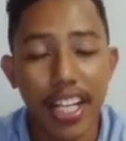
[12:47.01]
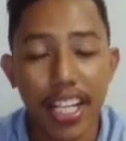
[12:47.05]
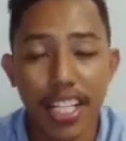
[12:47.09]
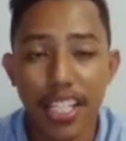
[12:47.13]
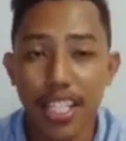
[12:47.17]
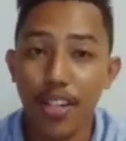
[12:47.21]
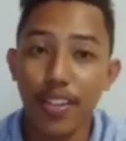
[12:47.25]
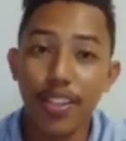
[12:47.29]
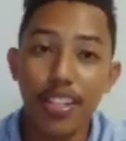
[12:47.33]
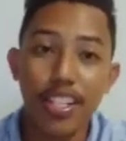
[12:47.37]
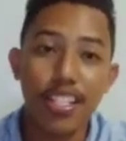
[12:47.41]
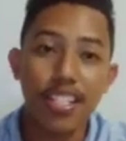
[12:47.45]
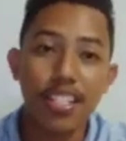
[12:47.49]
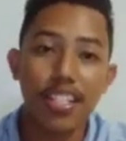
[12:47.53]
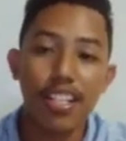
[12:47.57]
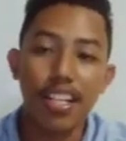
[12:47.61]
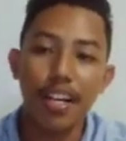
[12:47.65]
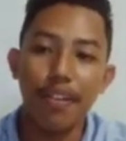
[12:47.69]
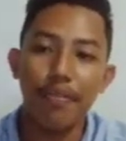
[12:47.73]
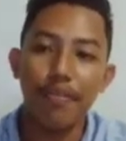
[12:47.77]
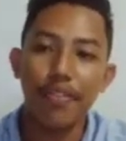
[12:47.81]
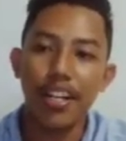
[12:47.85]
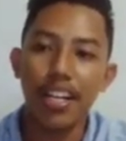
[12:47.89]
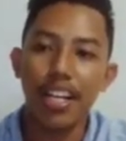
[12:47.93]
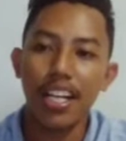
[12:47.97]
So in this
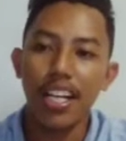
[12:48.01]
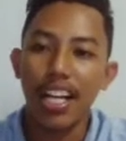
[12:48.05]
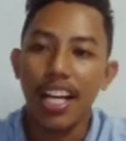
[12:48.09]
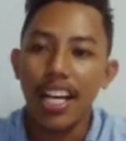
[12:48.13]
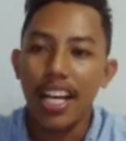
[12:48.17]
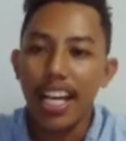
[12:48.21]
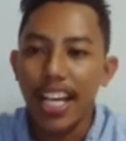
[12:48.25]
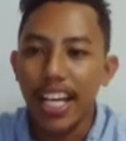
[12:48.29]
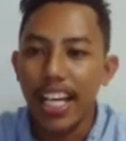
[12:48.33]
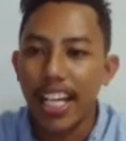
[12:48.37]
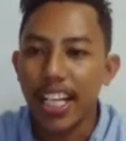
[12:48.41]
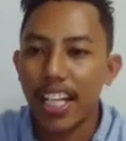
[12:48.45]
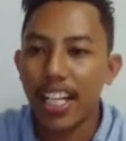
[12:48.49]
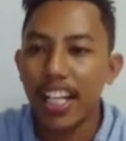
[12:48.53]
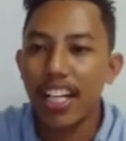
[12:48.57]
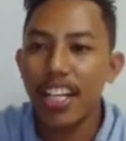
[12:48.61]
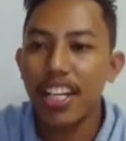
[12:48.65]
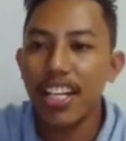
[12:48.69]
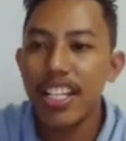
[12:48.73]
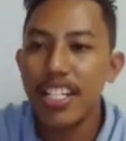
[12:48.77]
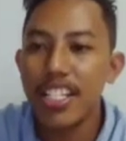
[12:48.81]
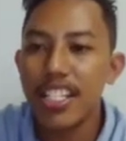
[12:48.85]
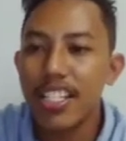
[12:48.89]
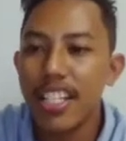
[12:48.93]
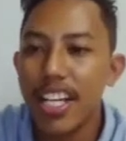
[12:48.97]
level, it clearly
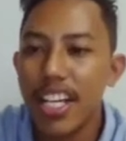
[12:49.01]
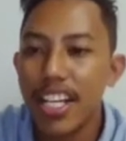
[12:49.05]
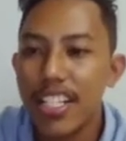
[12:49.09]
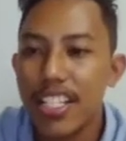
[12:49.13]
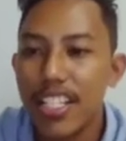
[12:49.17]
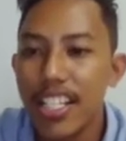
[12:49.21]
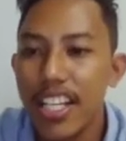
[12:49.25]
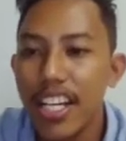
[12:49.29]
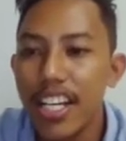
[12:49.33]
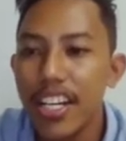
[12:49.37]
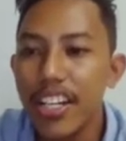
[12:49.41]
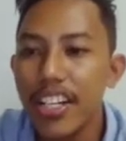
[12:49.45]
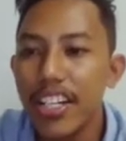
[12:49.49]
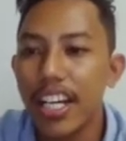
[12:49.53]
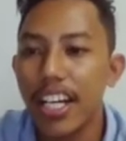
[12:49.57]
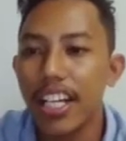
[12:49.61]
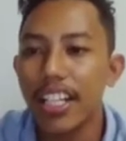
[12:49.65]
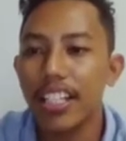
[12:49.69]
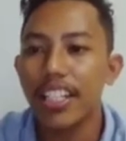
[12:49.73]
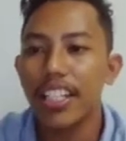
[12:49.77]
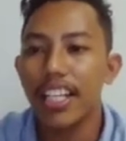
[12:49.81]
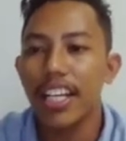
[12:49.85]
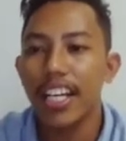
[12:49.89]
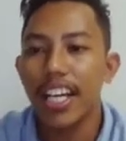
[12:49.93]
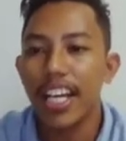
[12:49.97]
states here
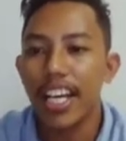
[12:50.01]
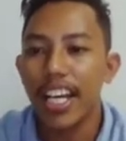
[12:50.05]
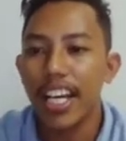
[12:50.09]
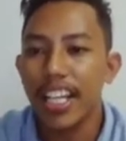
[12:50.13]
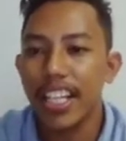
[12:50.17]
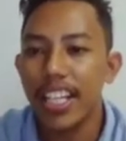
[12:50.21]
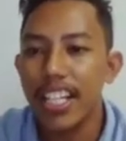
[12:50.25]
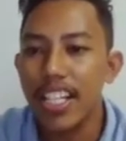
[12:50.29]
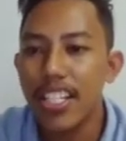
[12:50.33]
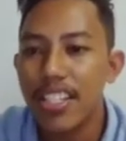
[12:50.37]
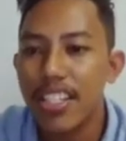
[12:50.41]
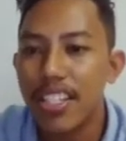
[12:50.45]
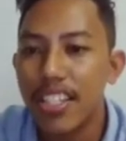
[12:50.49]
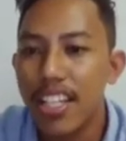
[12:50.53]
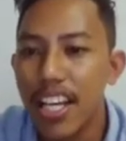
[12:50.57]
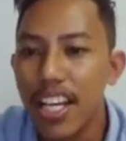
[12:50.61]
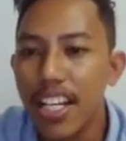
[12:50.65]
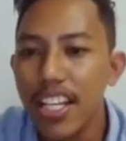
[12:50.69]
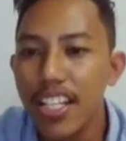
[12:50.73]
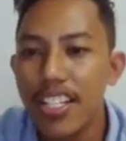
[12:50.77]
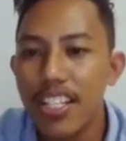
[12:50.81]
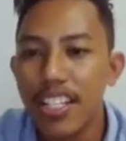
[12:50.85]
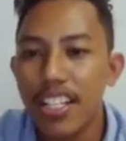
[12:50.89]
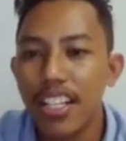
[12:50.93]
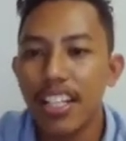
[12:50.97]
that in this
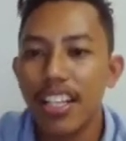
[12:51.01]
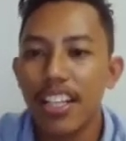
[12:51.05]
stage,